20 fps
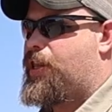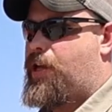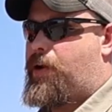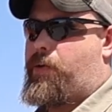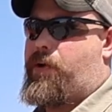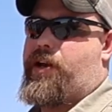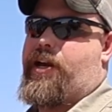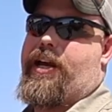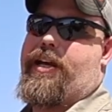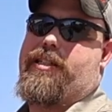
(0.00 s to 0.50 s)

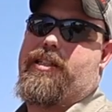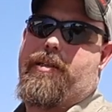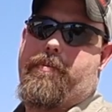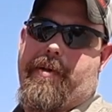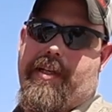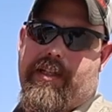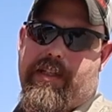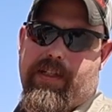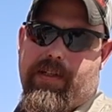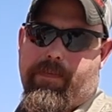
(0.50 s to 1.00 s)
they want
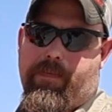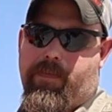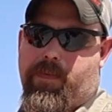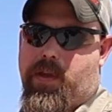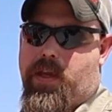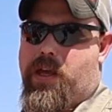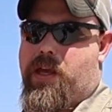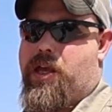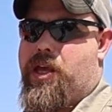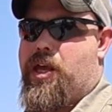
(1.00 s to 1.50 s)
estimates.
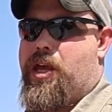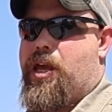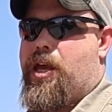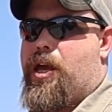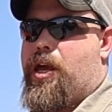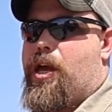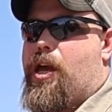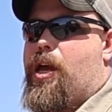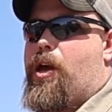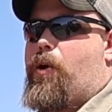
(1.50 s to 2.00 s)

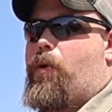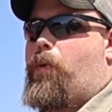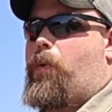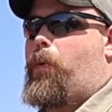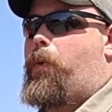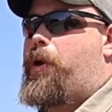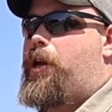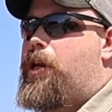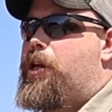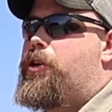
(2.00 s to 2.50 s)

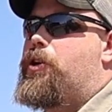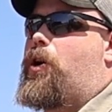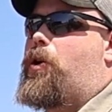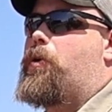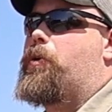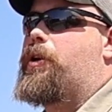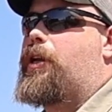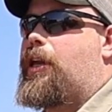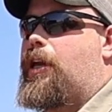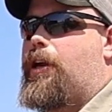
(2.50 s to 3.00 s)
We
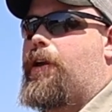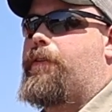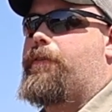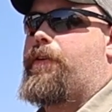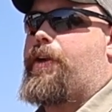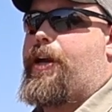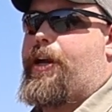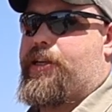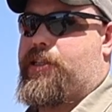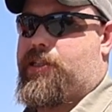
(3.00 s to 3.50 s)
don't
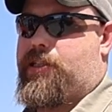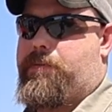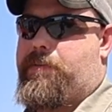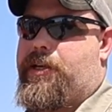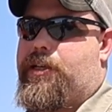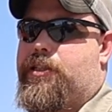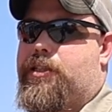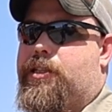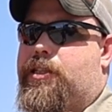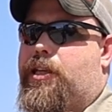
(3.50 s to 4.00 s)
give
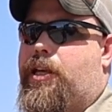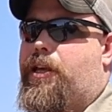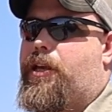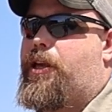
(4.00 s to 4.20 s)
estimates.